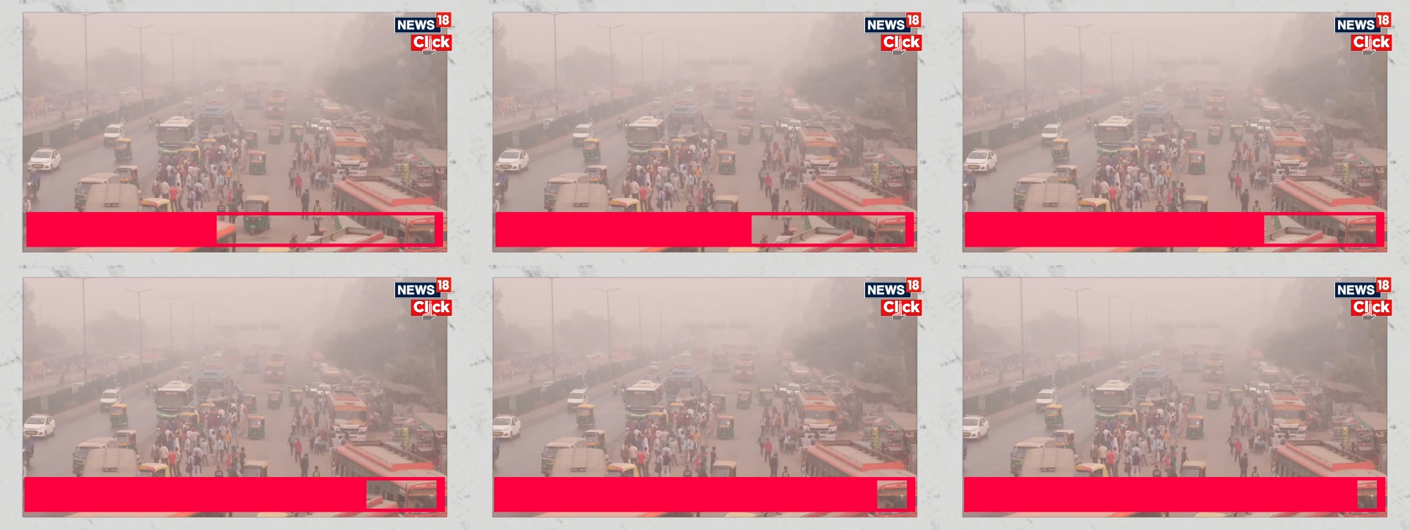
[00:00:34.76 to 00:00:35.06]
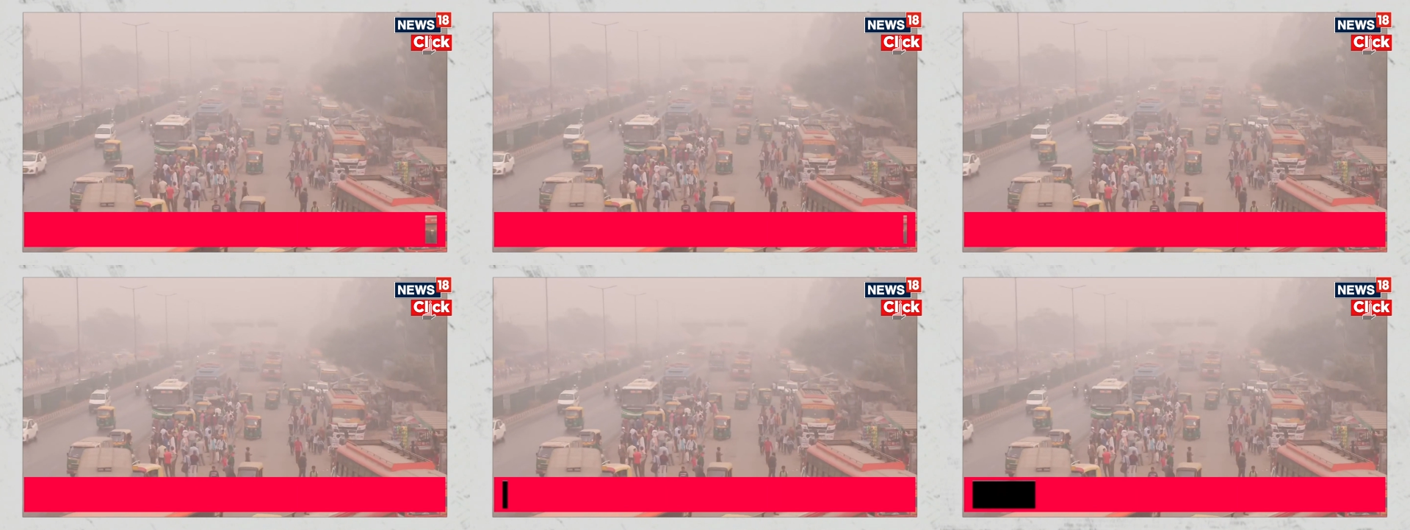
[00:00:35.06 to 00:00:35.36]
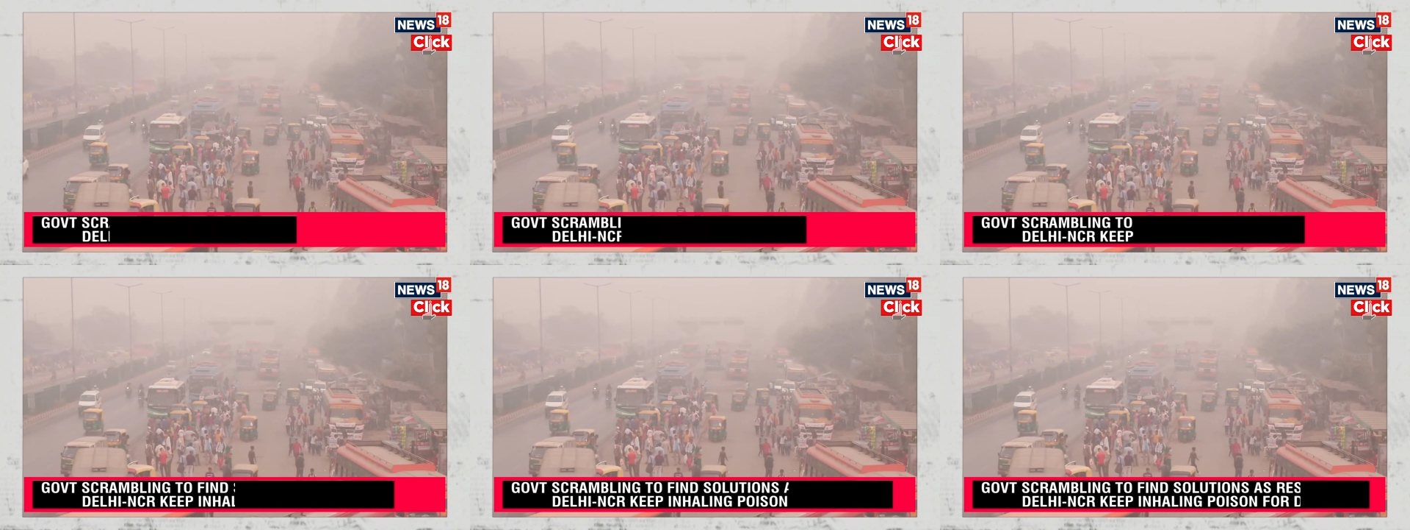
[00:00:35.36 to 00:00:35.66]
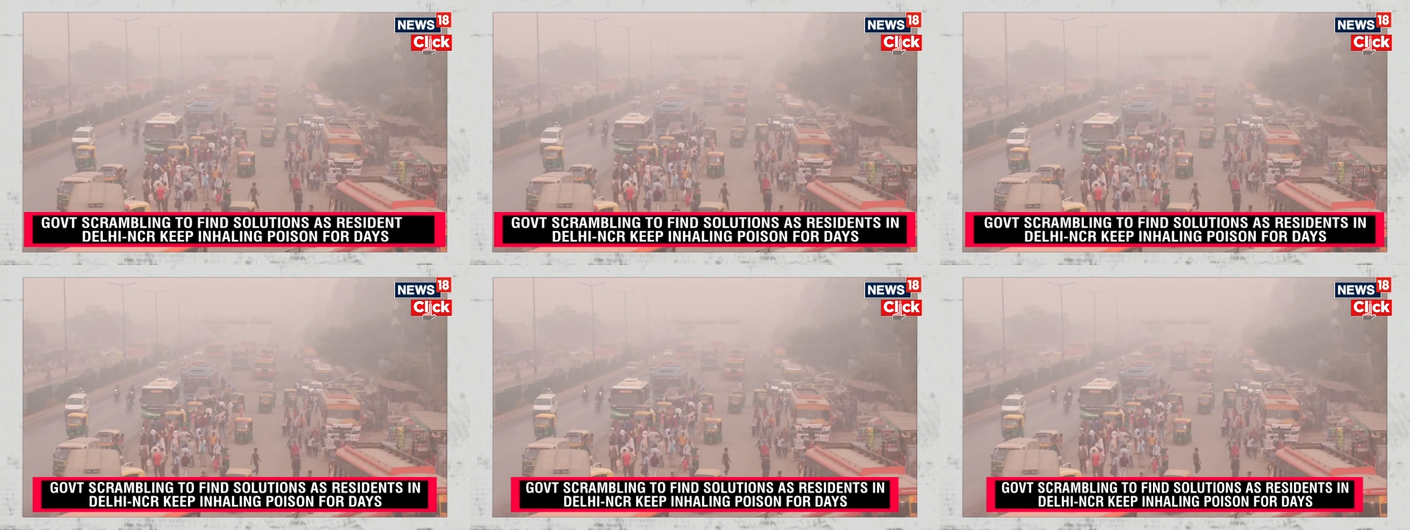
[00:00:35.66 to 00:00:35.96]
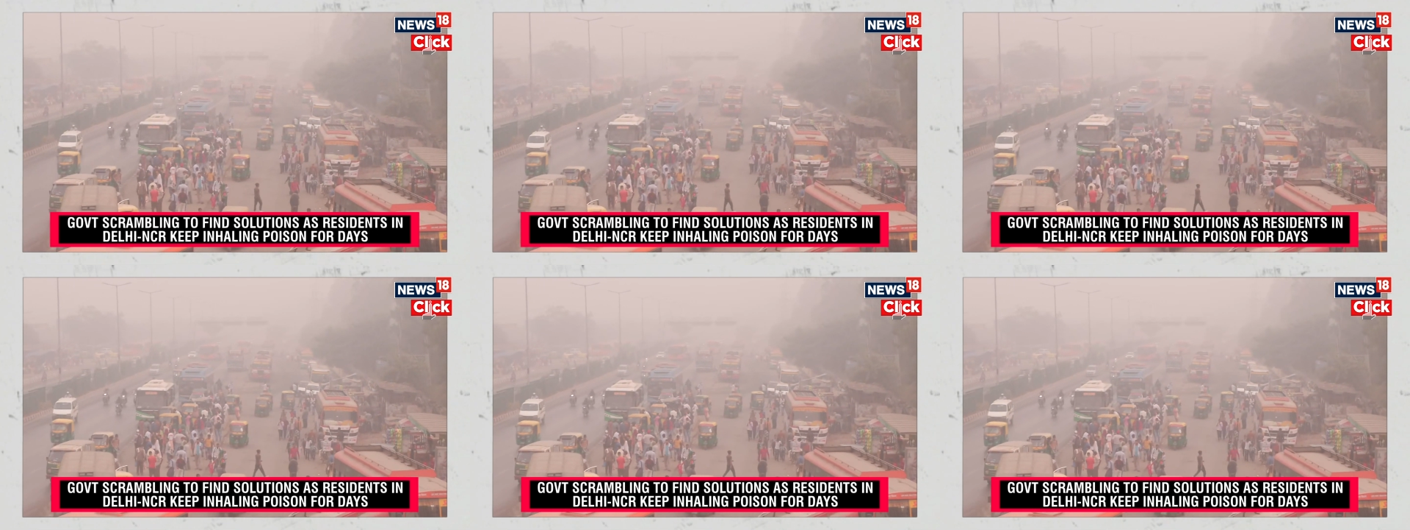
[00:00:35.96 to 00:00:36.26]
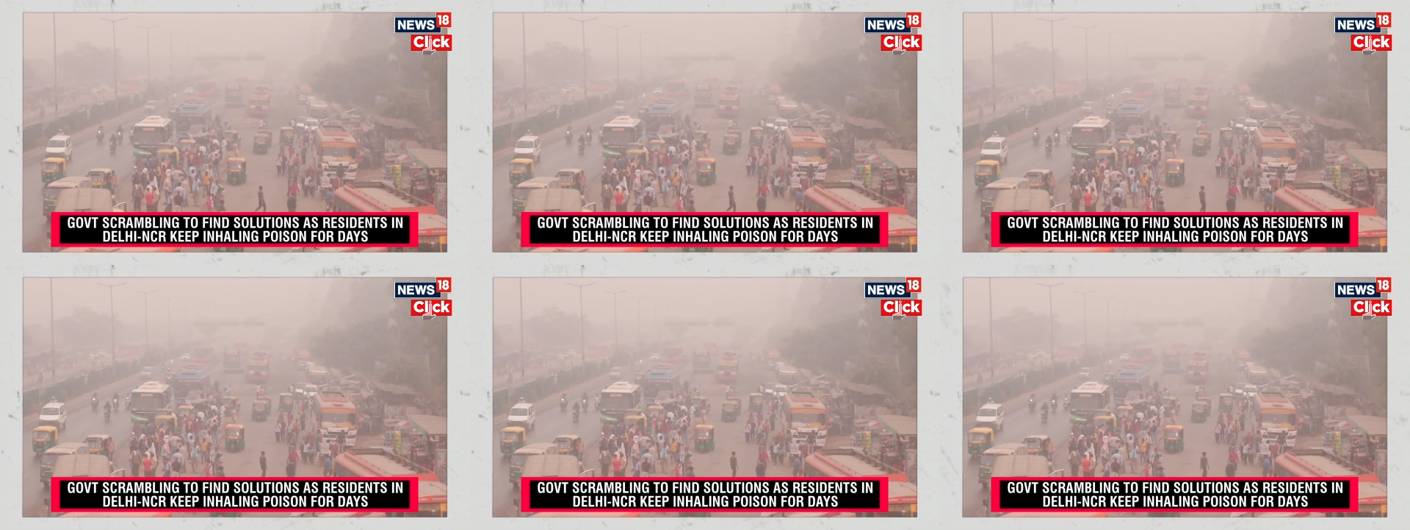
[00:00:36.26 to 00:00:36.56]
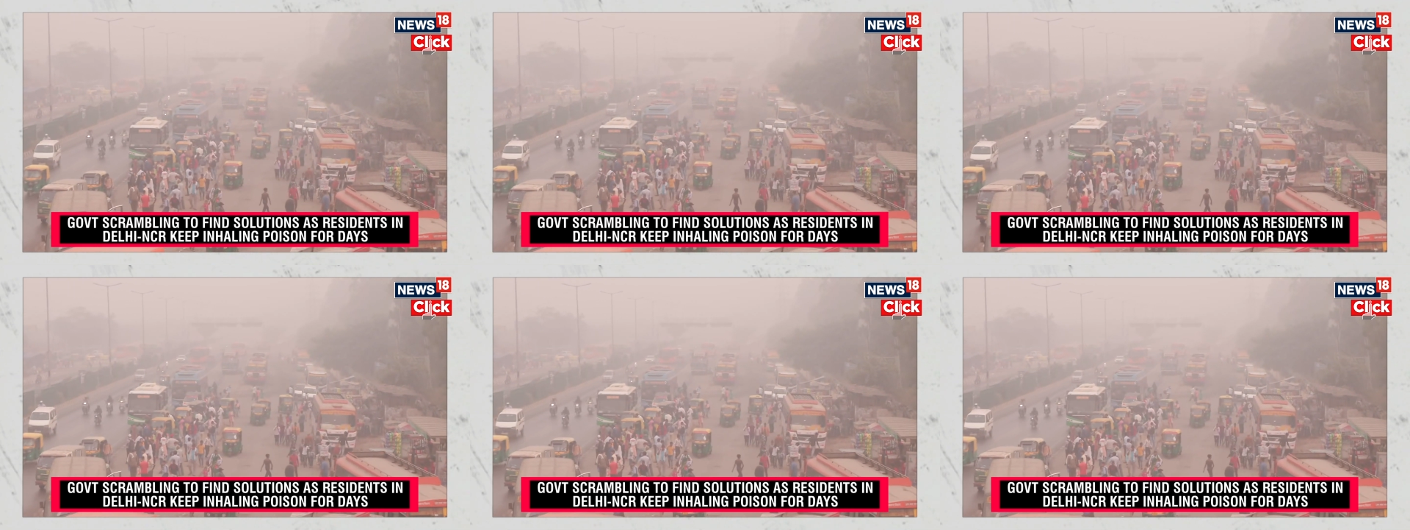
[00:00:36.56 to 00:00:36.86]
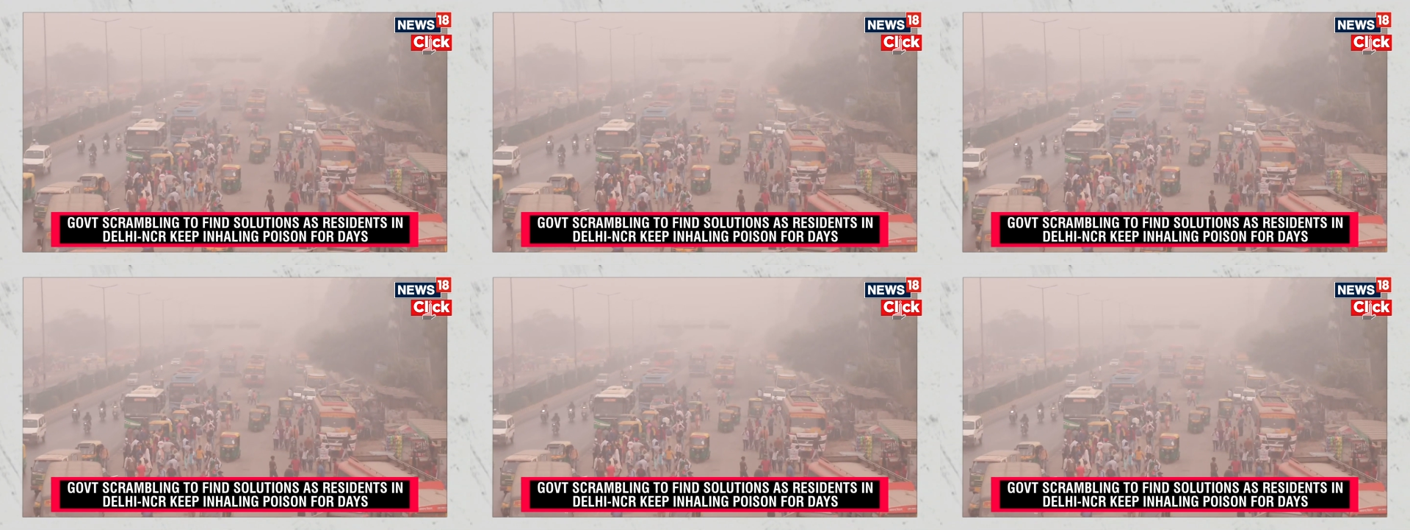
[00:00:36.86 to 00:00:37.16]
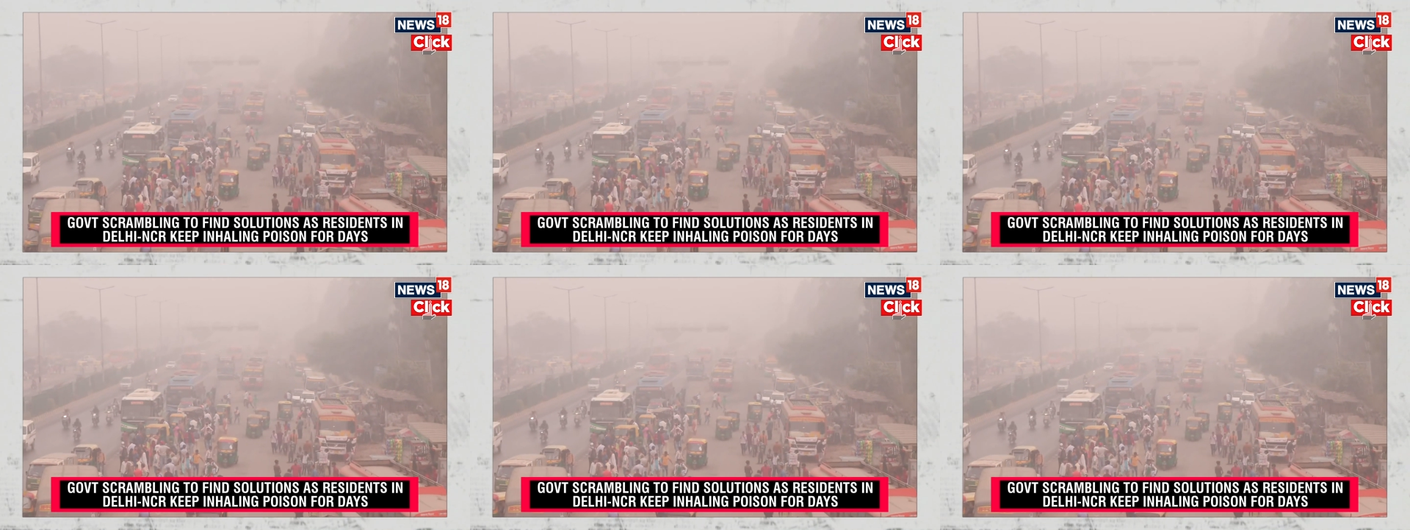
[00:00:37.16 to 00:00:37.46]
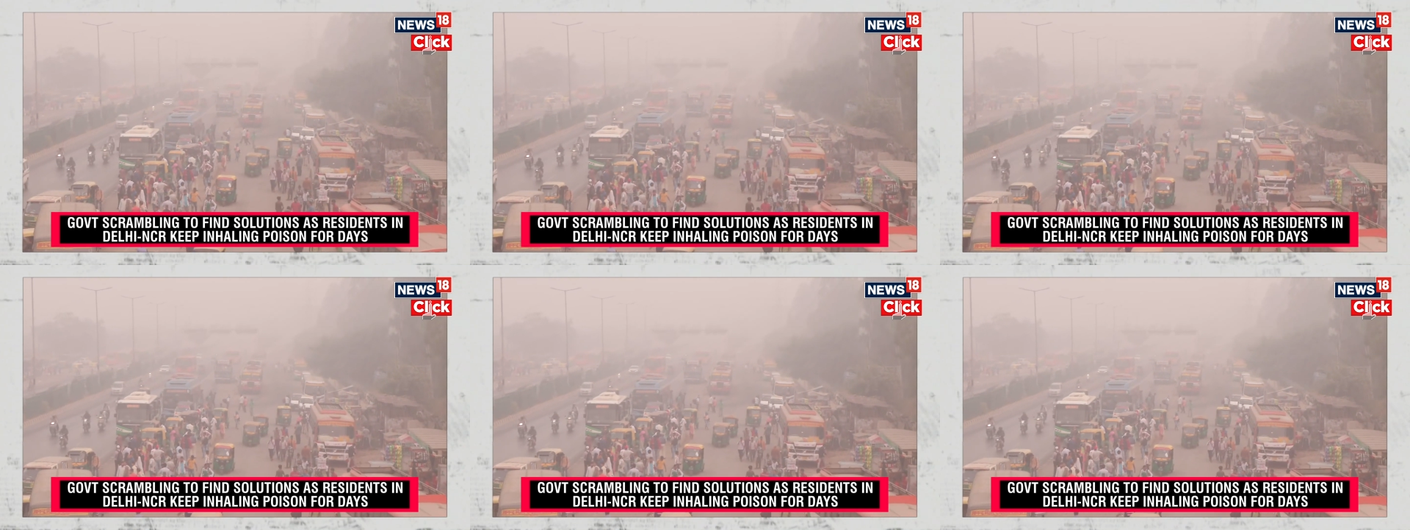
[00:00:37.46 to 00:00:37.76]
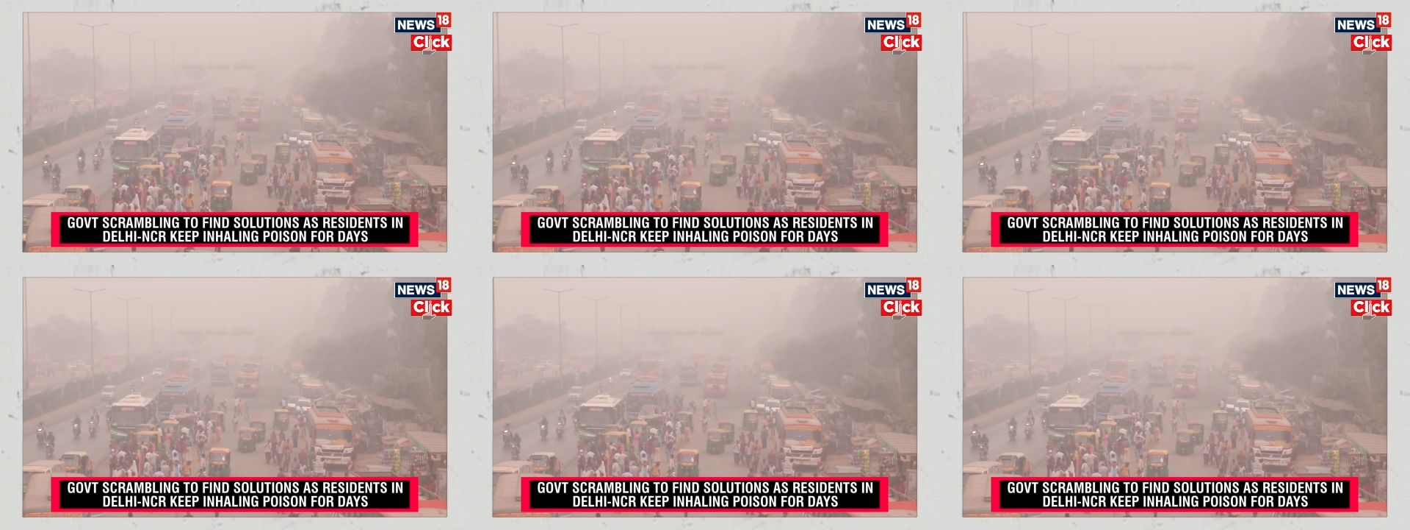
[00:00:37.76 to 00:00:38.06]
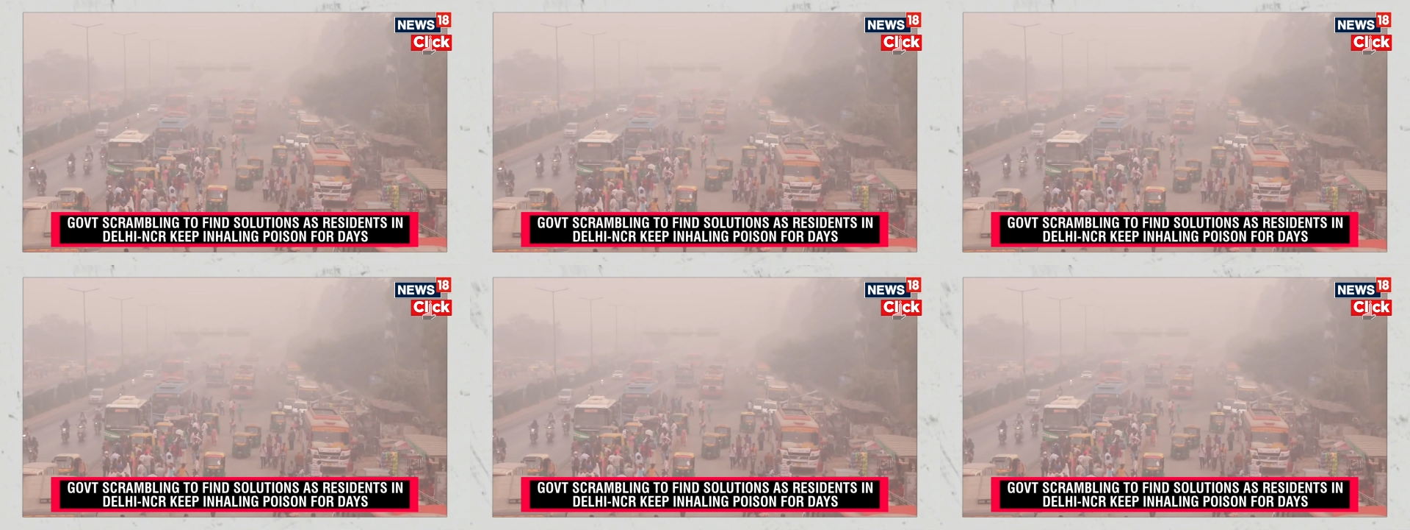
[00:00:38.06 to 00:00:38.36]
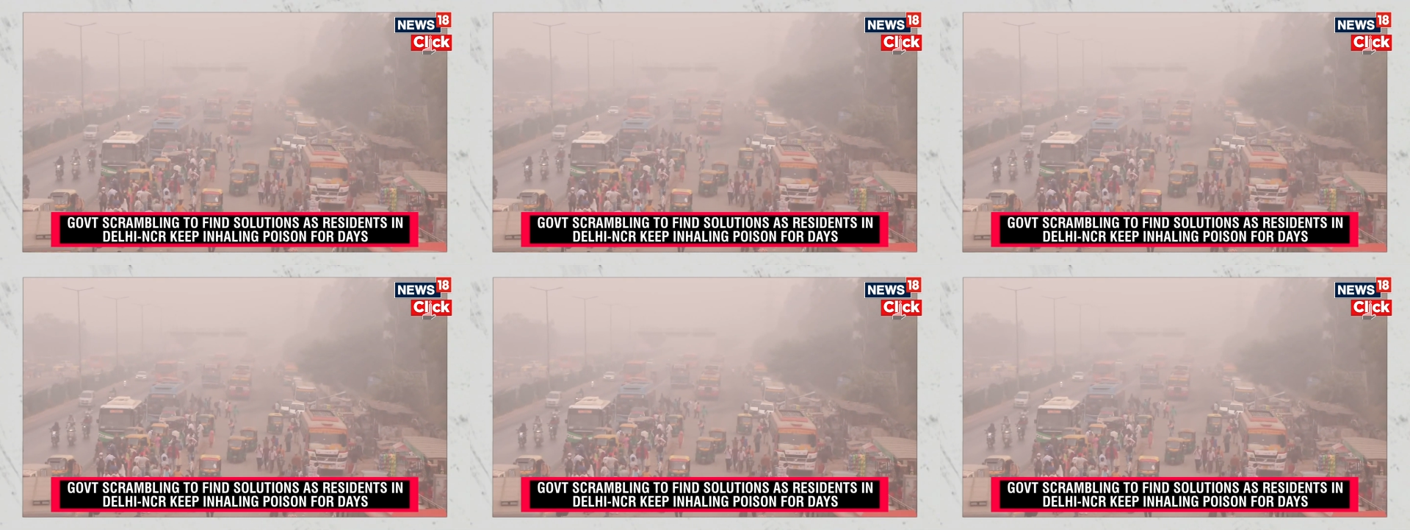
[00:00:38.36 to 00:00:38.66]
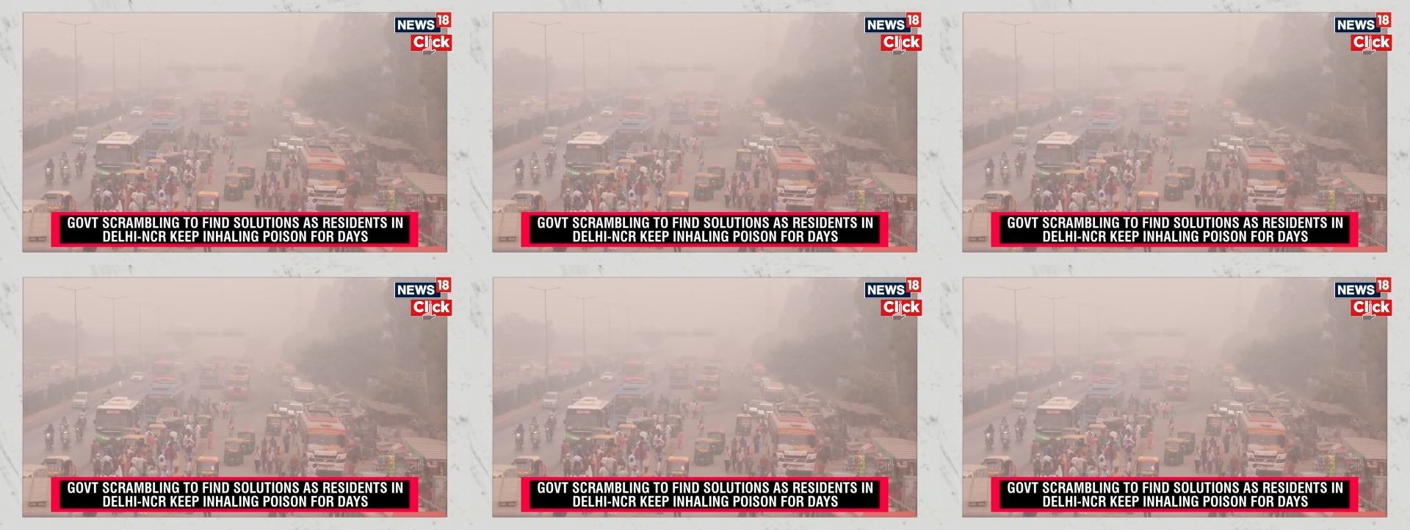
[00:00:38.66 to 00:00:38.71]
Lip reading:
(no speaker visible)